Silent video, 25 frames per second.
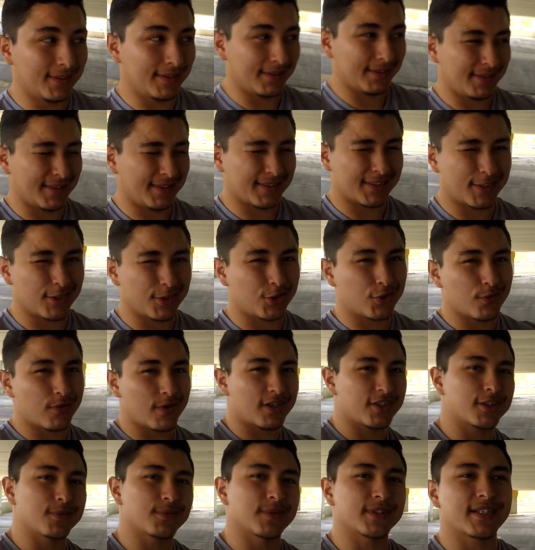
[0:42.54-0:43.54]
the
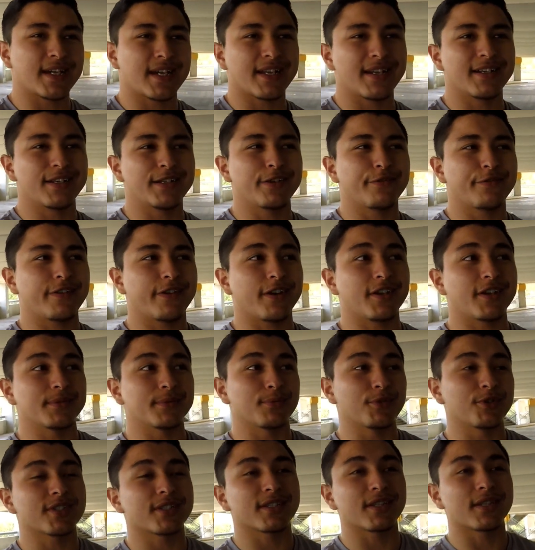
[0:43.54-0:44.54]
situation was kind of different because
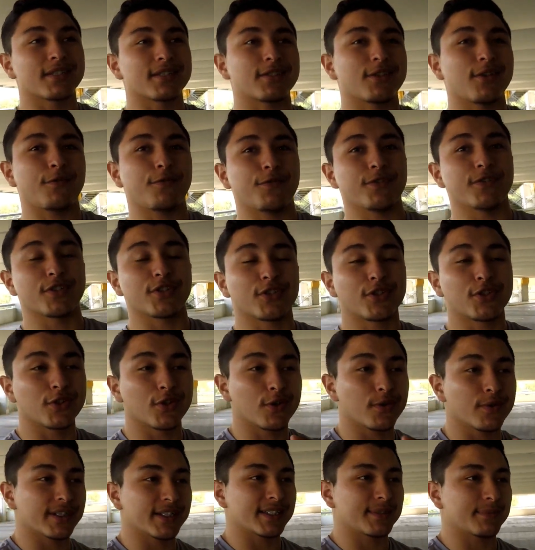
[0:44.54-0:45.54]
most of the stuff was
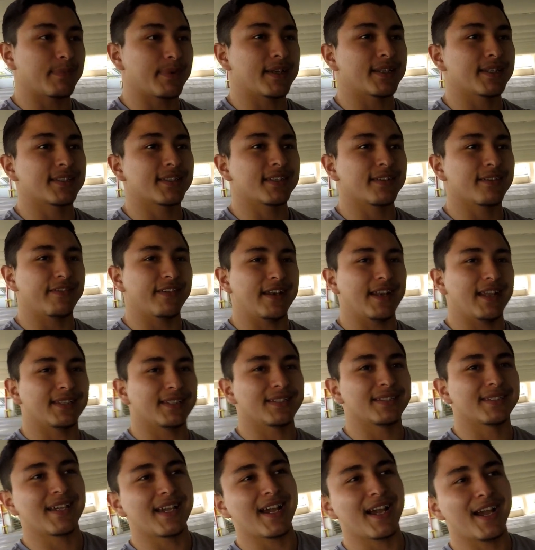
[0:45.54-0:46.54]
so expensive, and at the
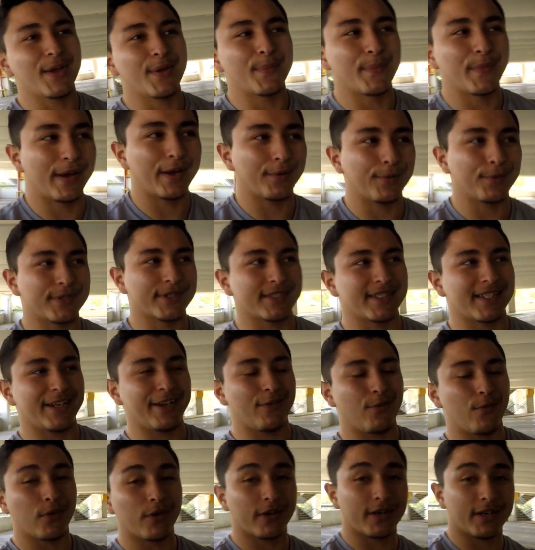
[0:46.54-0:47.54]
time I was
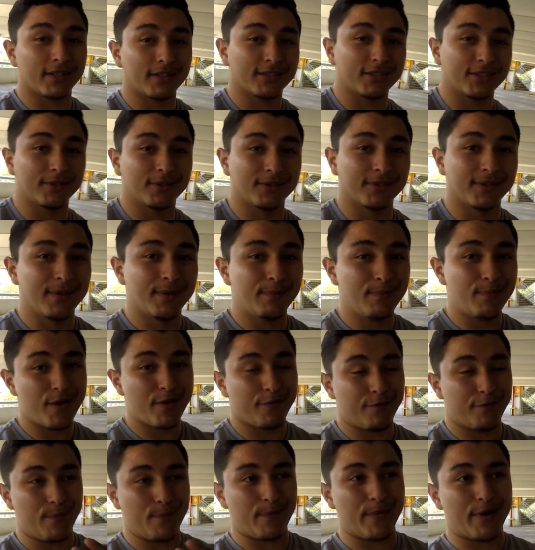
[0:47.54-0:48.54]
like working to pay
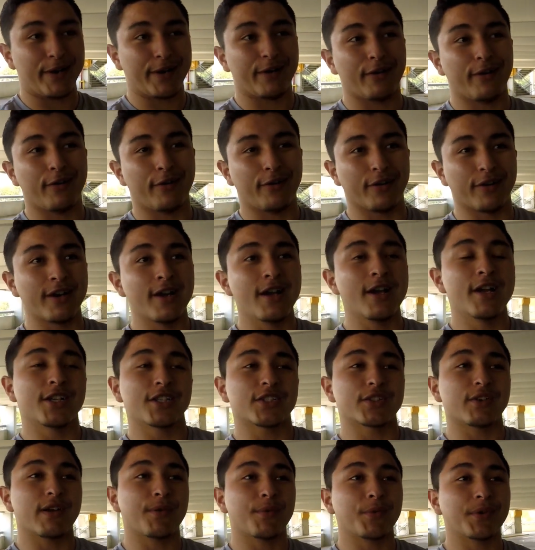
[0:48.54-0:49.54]
for my car.
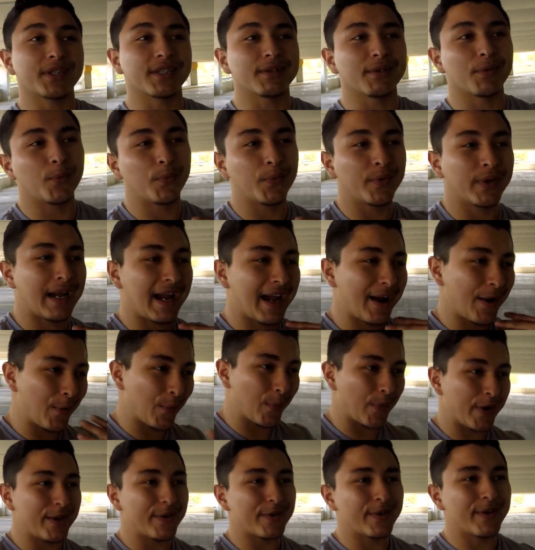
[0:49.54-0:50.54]
So I
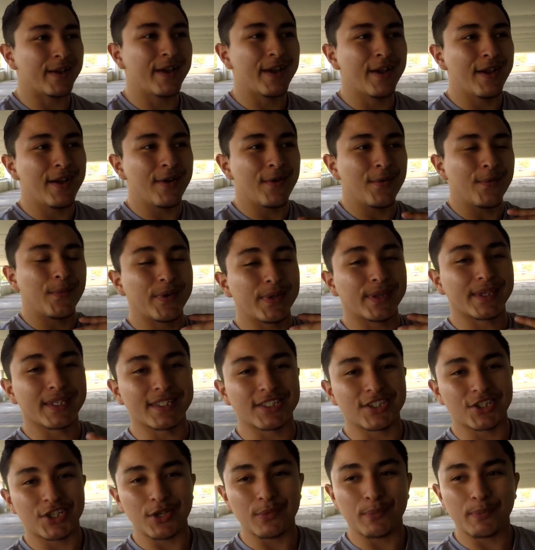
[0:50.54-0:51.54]
went with the
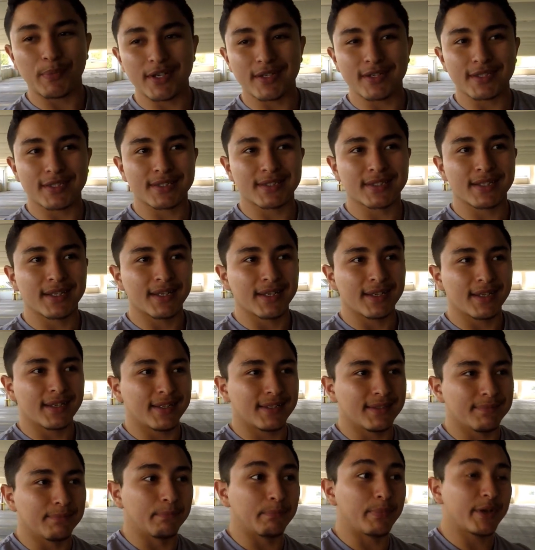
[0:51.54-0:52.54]
cheapest,
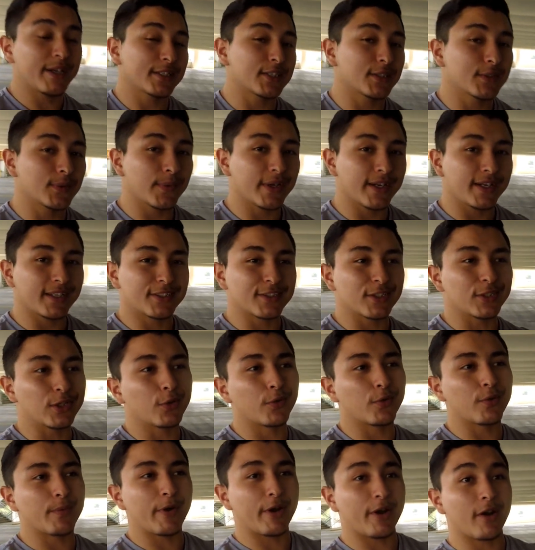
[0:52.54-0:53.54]
best way to
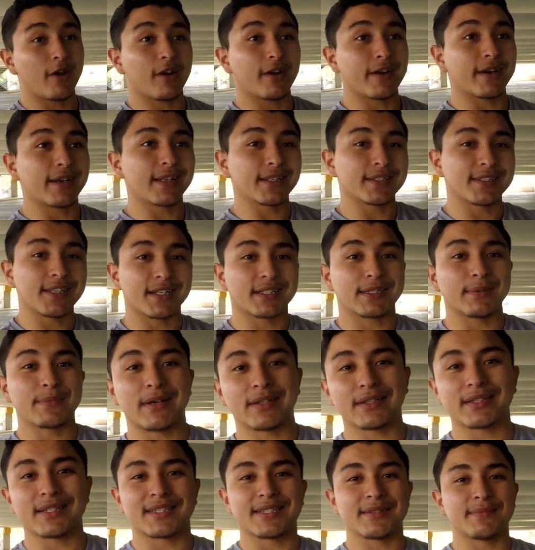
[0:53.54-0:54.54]
lower my car, and I talked
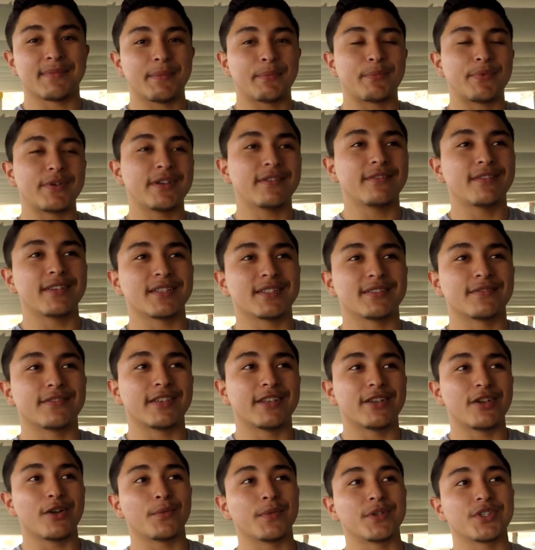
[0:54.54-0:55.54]
about this in my previous
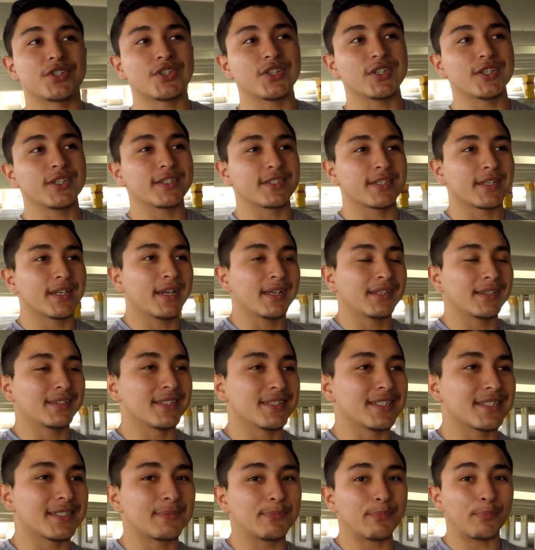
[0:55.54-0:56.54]
video, which is the
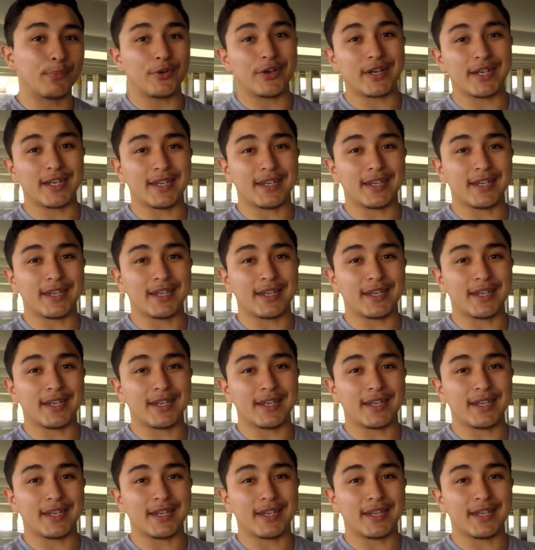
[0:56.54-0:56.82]
spring